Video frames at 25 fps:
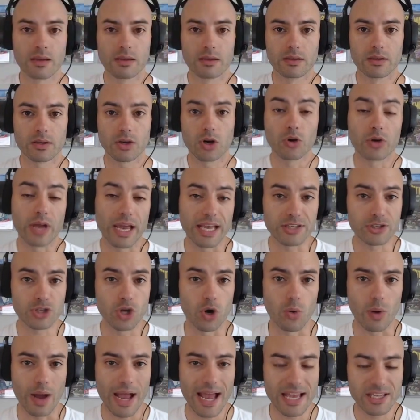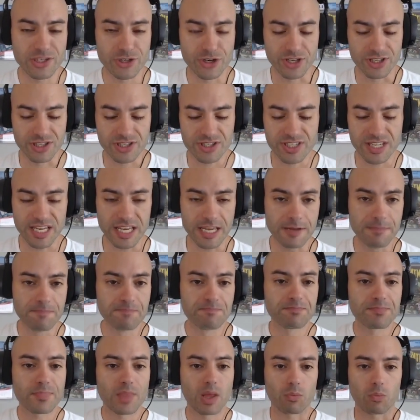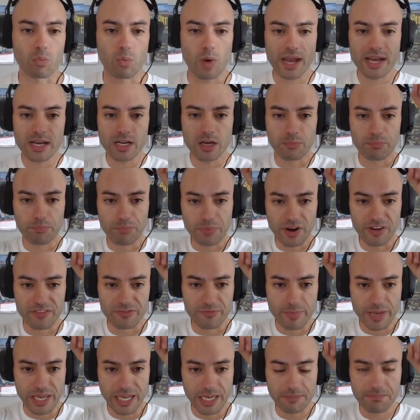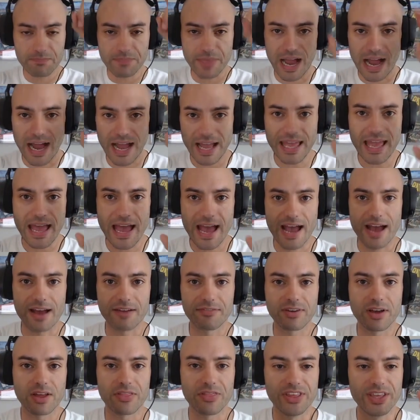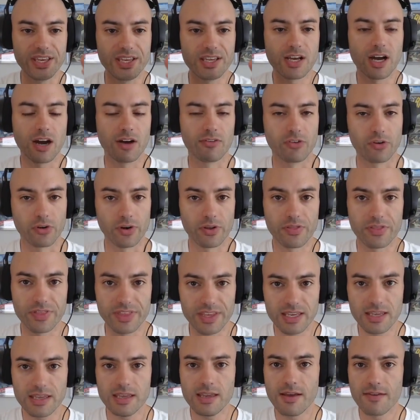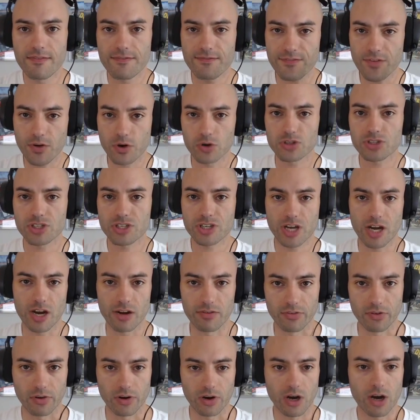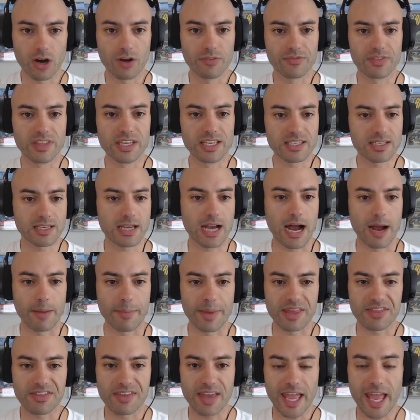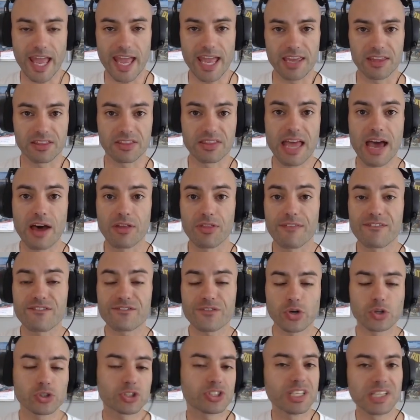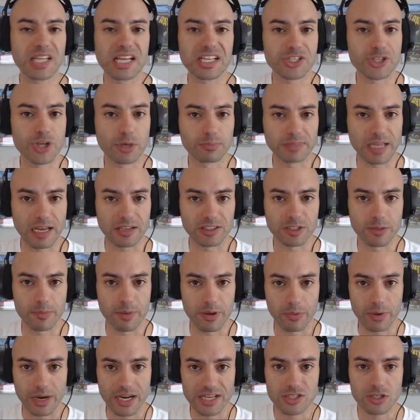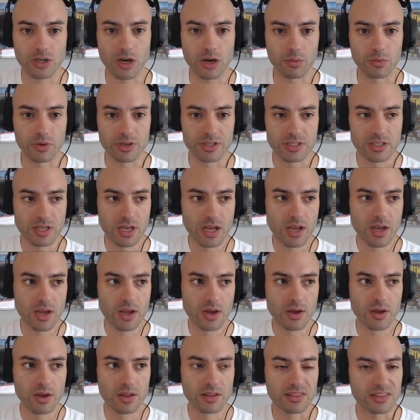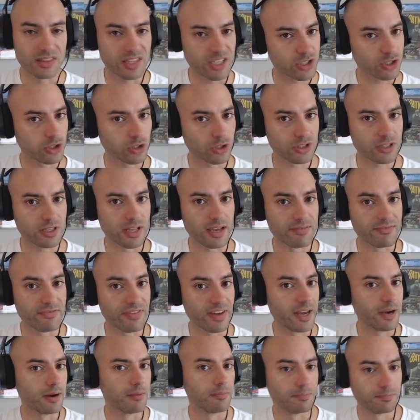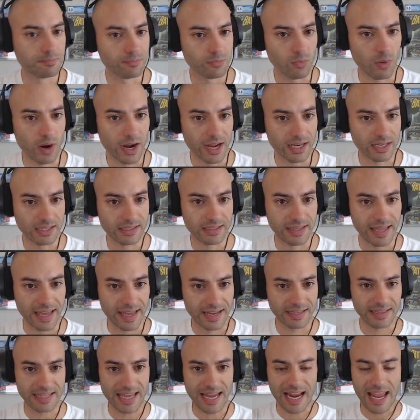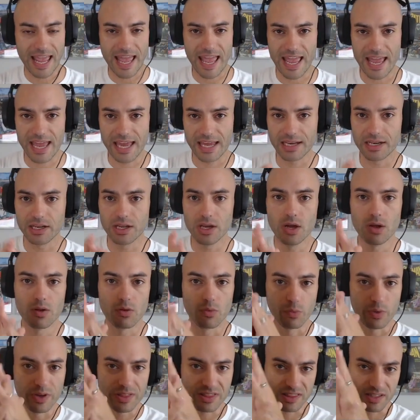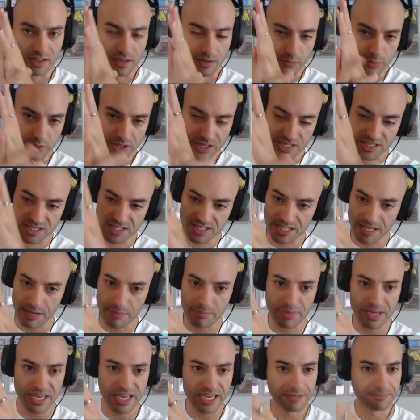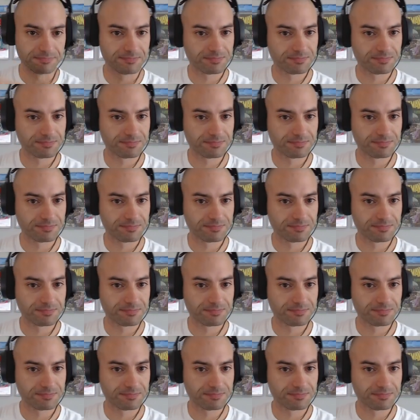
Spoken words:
Okay, so as you can see, right above me, I have the cover, the first cover of this comic, The Eighth. Now, the first thing that jumped out to me when I saw it was, this looks like Venom, right? That hand with the symbiote.